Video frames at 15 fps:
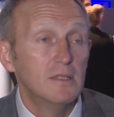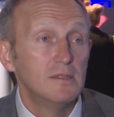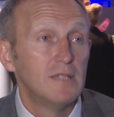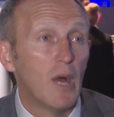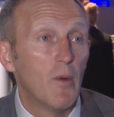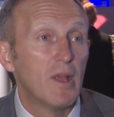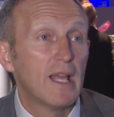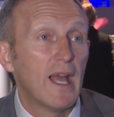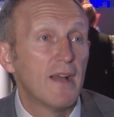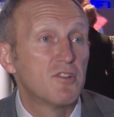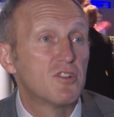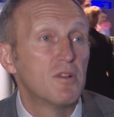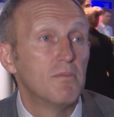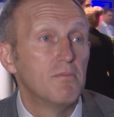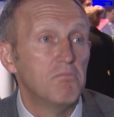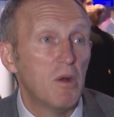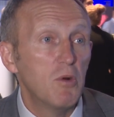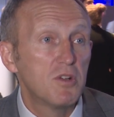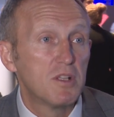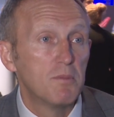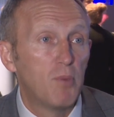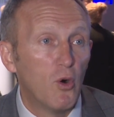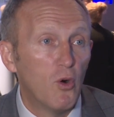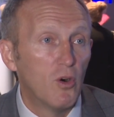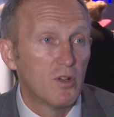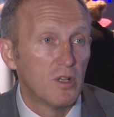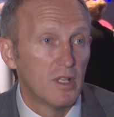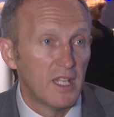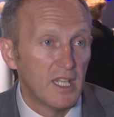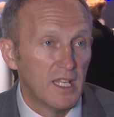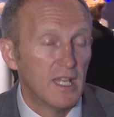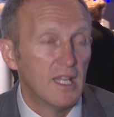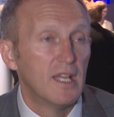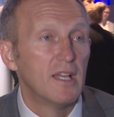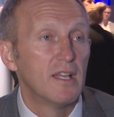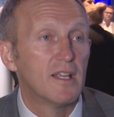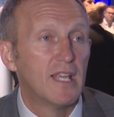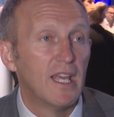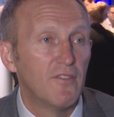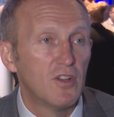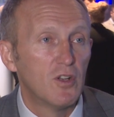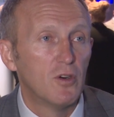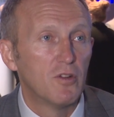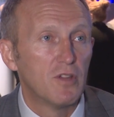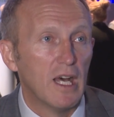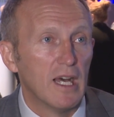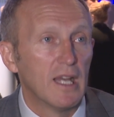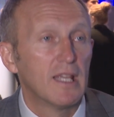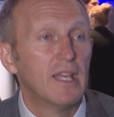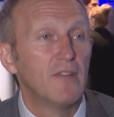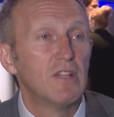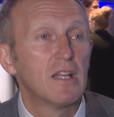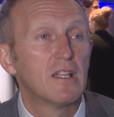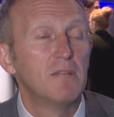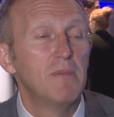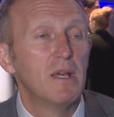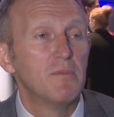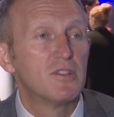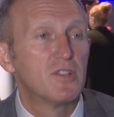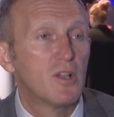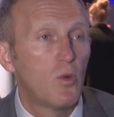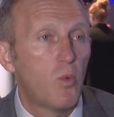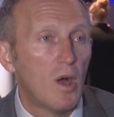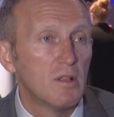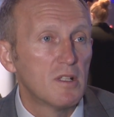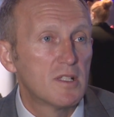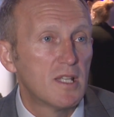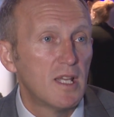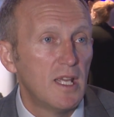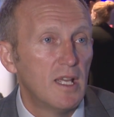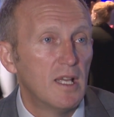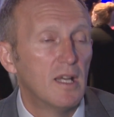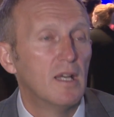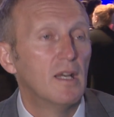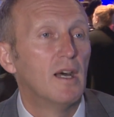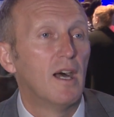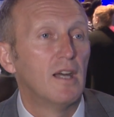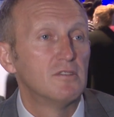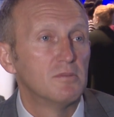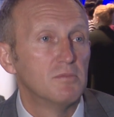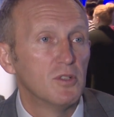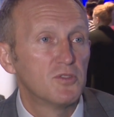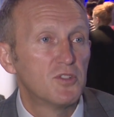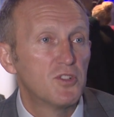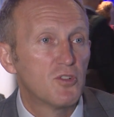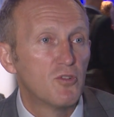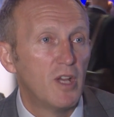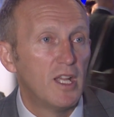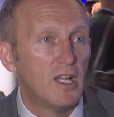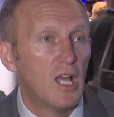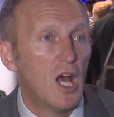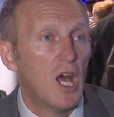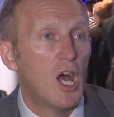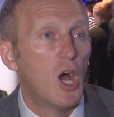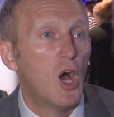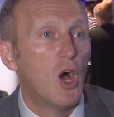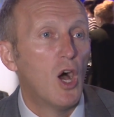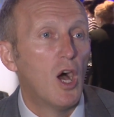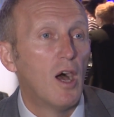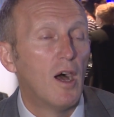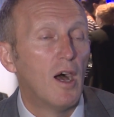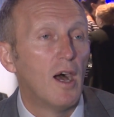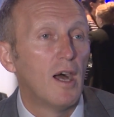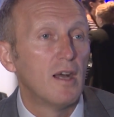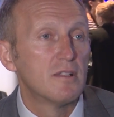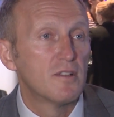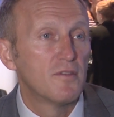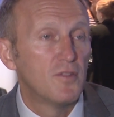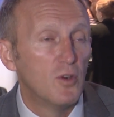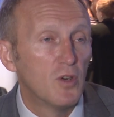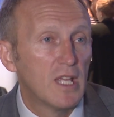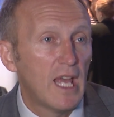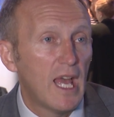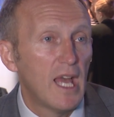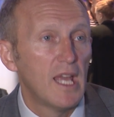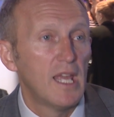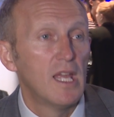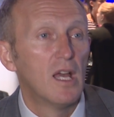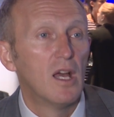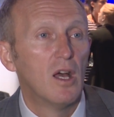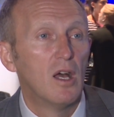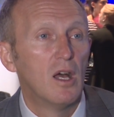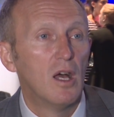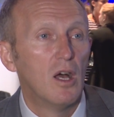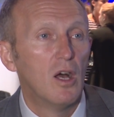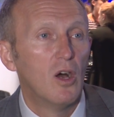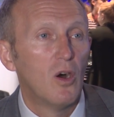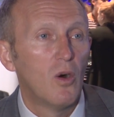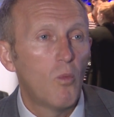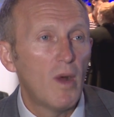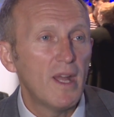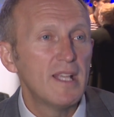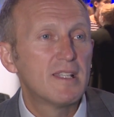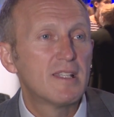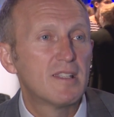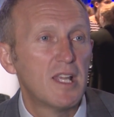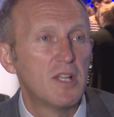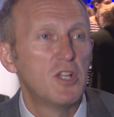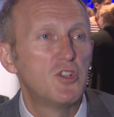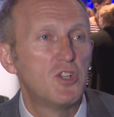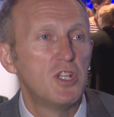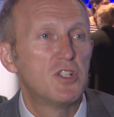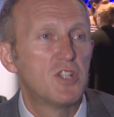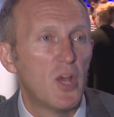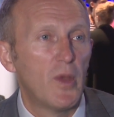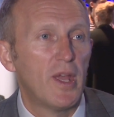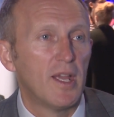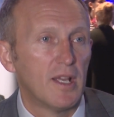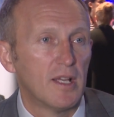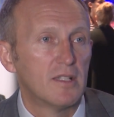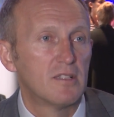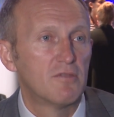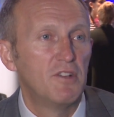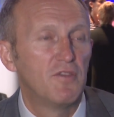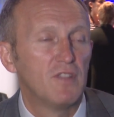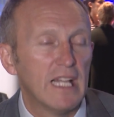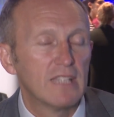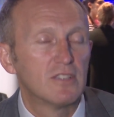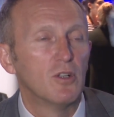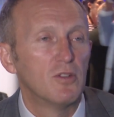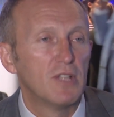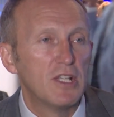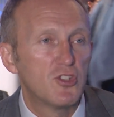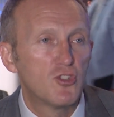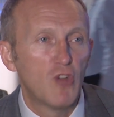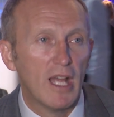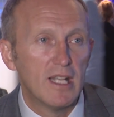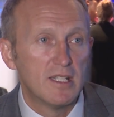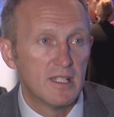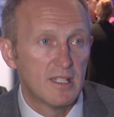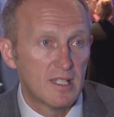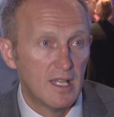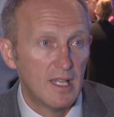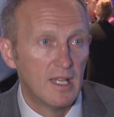Now, I guess, most importantly, given that commitment to quality and to multi-screen and to 4K, what is Cinegy doing to reflect all these trends,